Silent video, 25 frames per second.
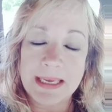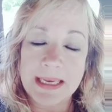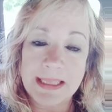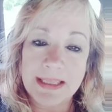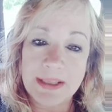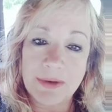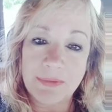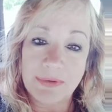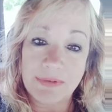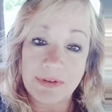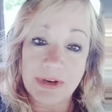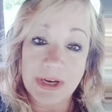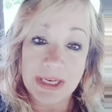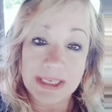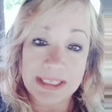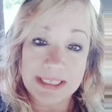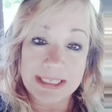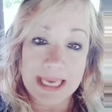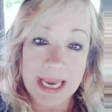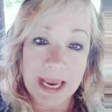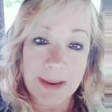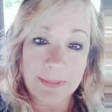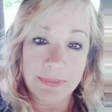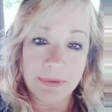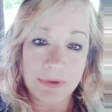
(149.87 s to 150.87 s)
And then we've got
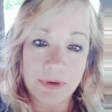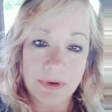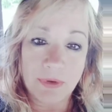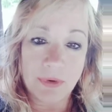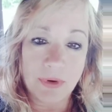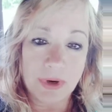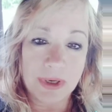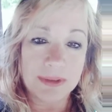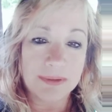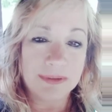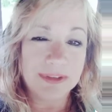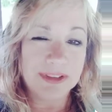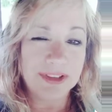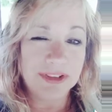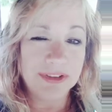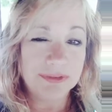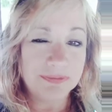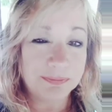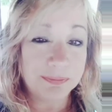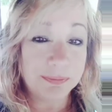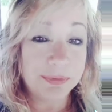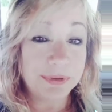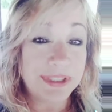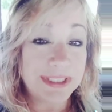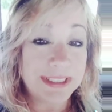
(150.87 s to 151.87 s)
Capricorn. You're
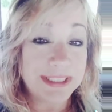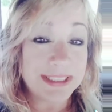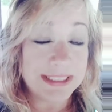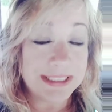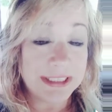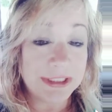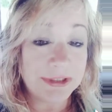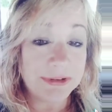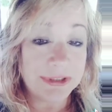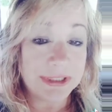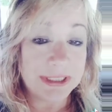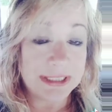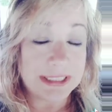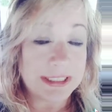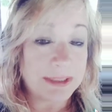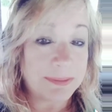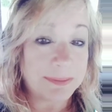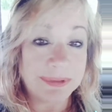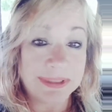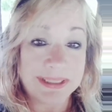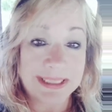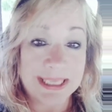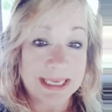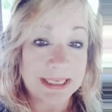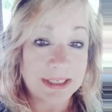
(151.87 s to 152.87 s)
pretty serious,
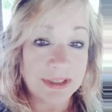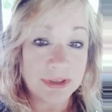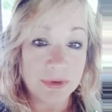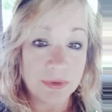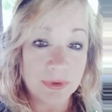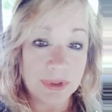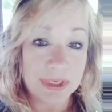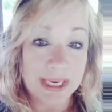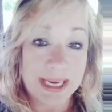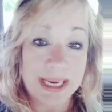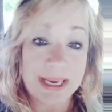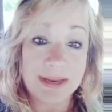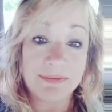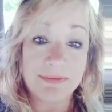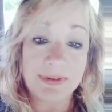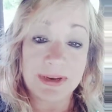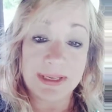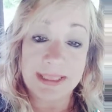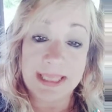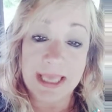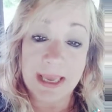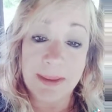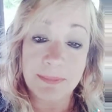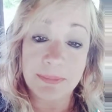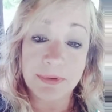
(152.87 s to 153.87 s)
but that's okay. In
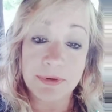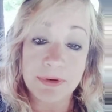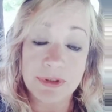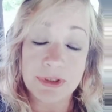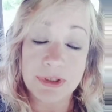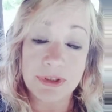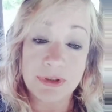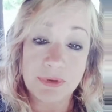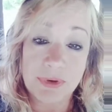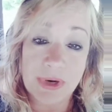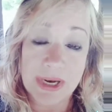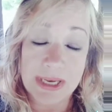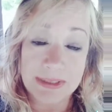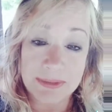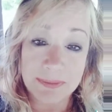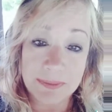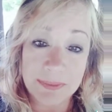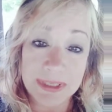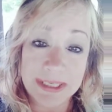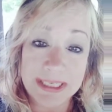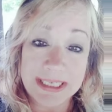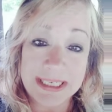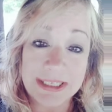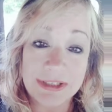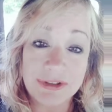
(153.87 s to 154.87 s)
fact, that person who has
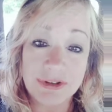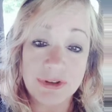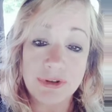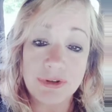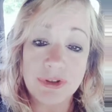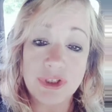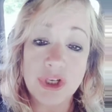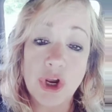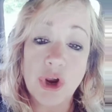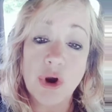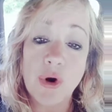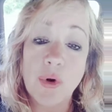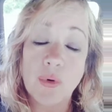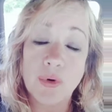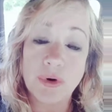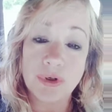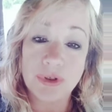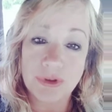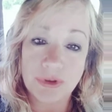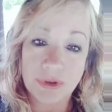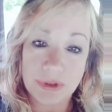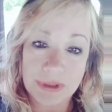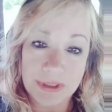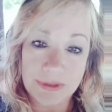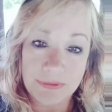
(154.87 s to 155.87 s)
money issues or
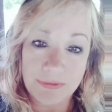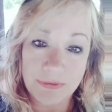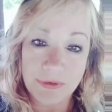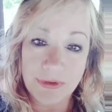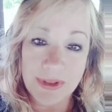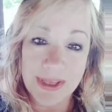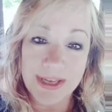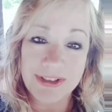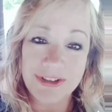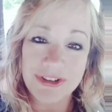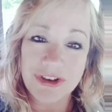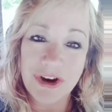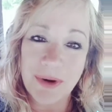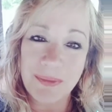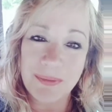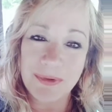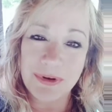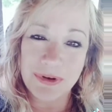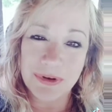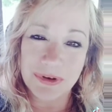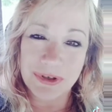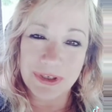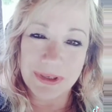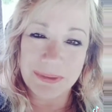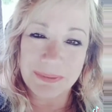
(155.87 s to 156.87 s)
is looking for that job,
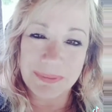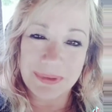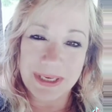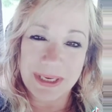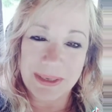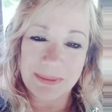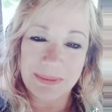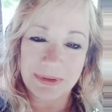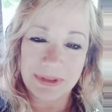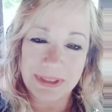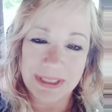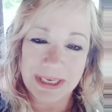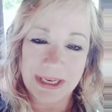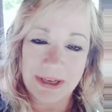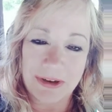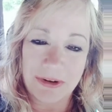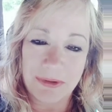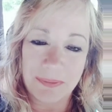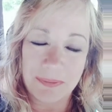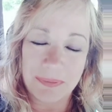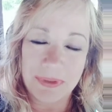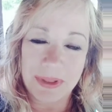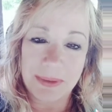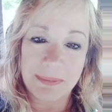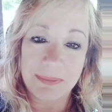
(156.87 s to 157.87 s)
you're going to be able to
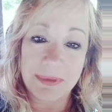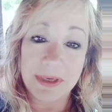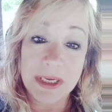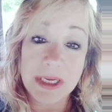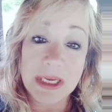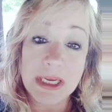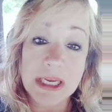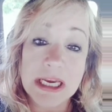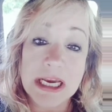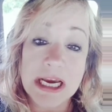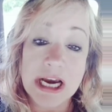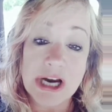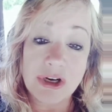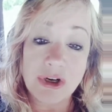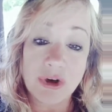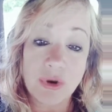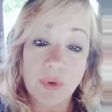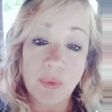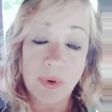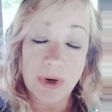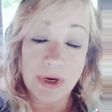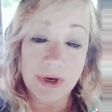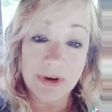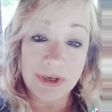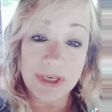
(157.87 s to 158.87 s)
help them.
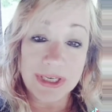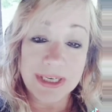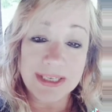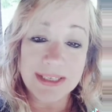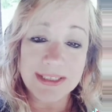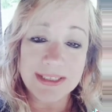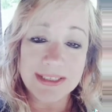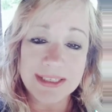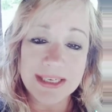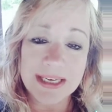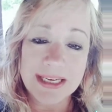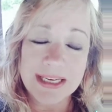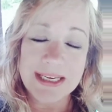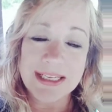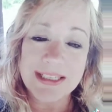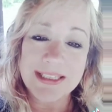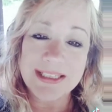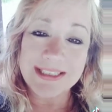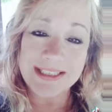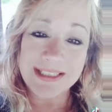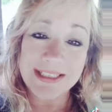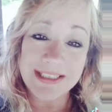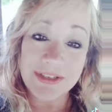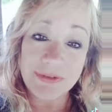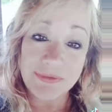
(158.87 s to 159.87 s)
Aquarius,
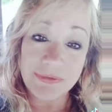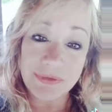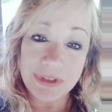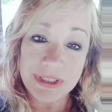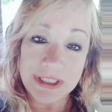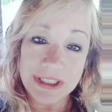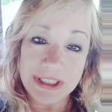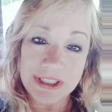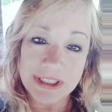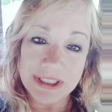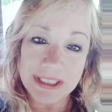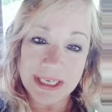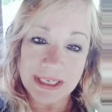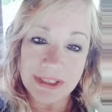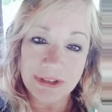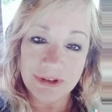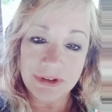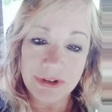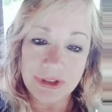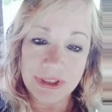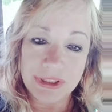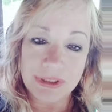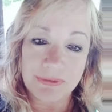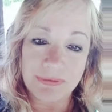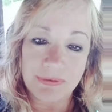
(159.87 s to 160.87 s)
this is a really good
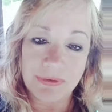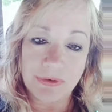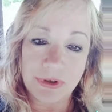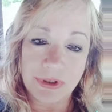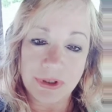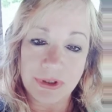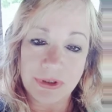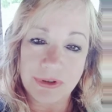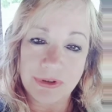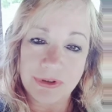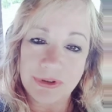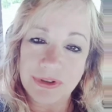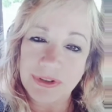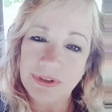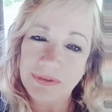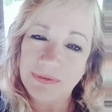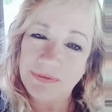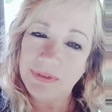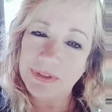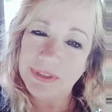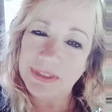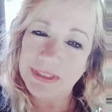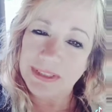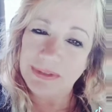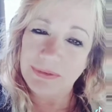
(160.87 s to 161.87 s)
energy for you. You're just
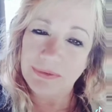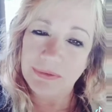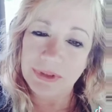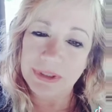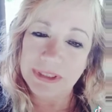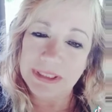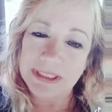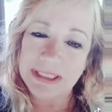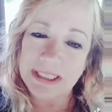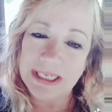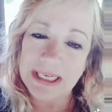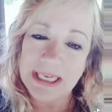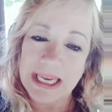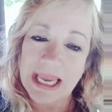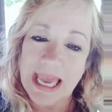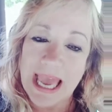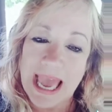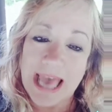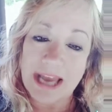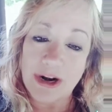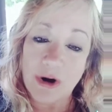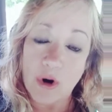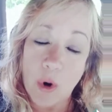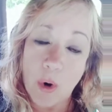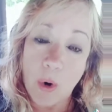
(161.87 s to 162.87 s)
feeling really
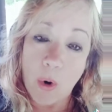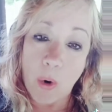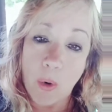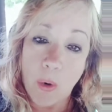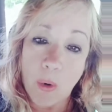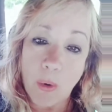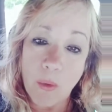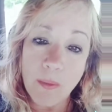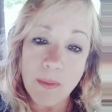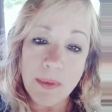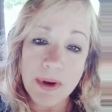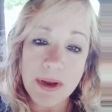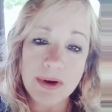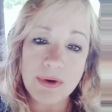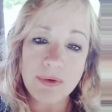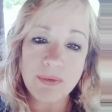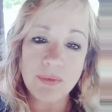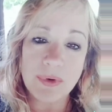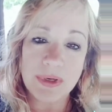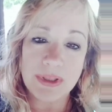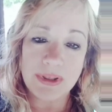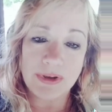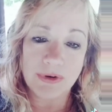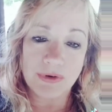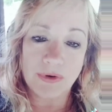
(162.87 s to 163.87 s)
at home
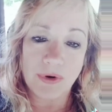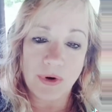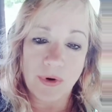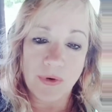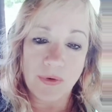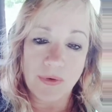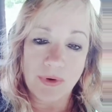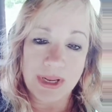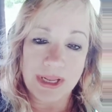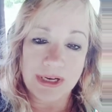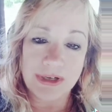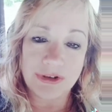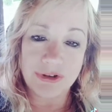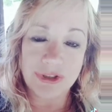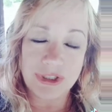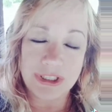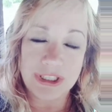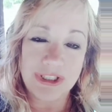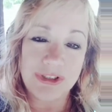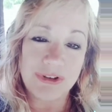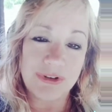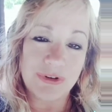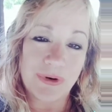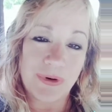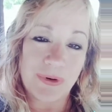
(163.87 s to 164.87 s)
with your own
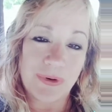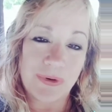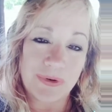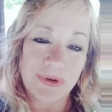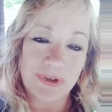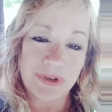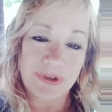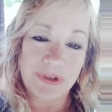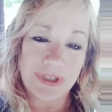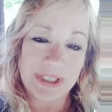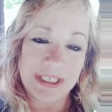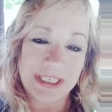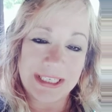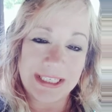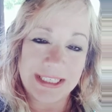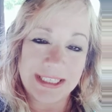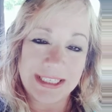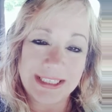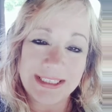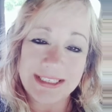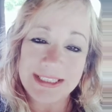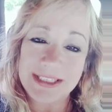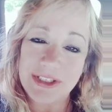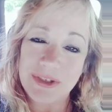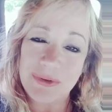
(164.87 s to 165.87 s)
energy and your own
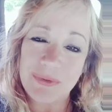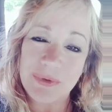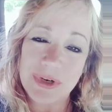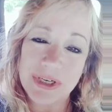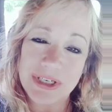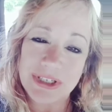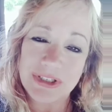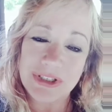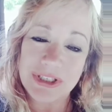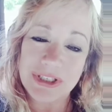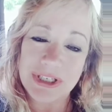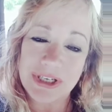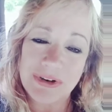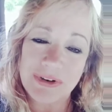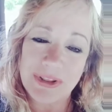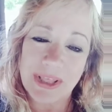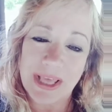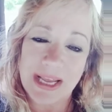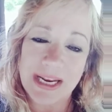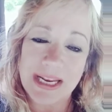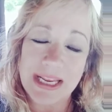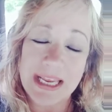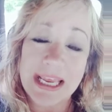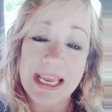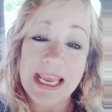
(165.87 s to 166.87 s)
uniqueness, and you want to share
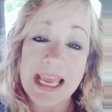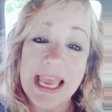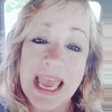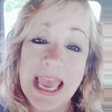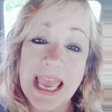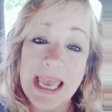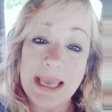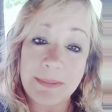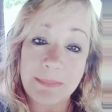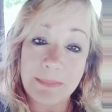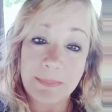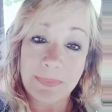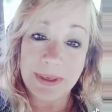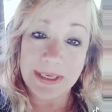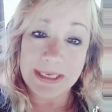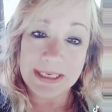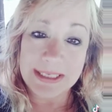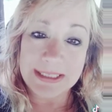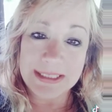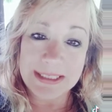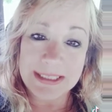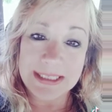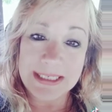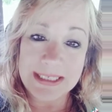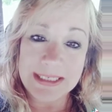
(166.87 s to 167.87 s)
that. And
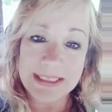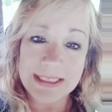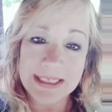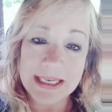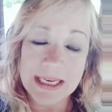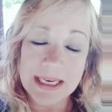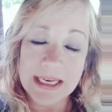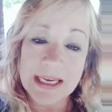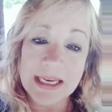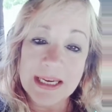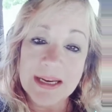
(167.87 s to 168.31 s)
Pisces,